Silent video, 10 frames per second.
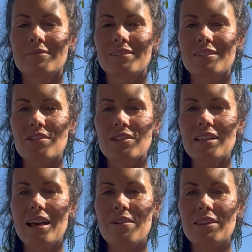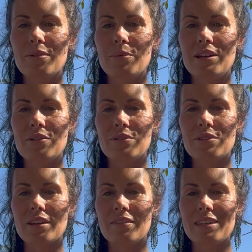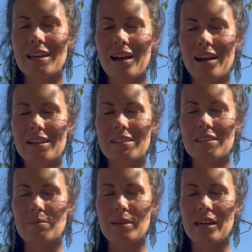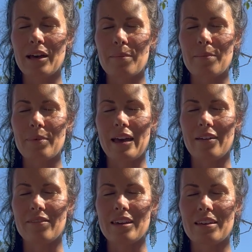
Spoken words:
And just allowing the windows of the eyes to become heavy.